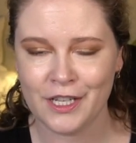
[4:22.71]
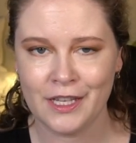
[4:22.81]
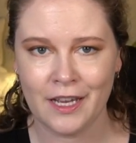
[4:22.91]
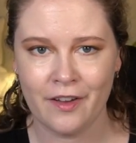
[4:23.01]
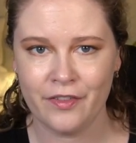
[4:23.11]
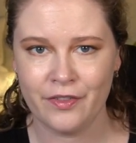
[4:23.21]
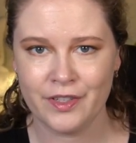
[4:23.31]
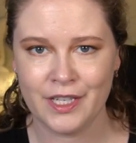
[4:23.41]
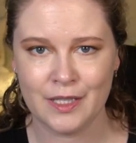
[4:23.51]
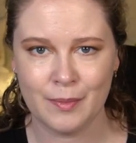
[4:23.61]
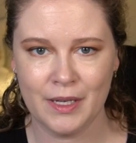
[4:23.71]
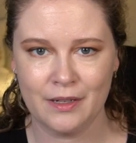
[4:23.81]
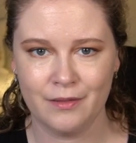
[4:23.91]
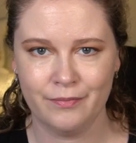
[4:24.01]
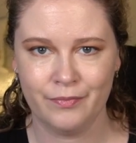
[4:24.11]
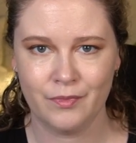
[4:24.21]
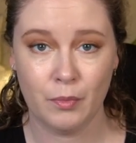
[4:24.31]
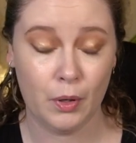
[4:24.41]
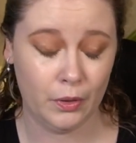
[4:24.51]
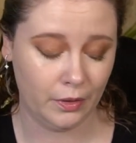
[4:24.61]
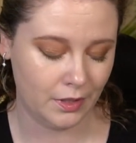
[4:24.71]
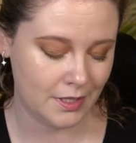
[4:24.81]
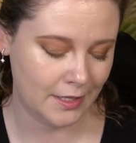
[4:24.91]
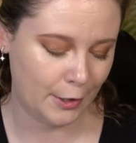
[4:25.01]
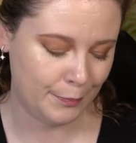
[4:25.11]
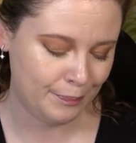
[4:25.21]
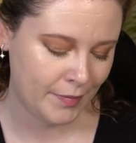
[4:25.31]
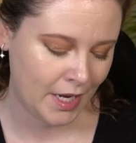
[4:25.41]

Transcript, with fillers: I think have since been pulled. So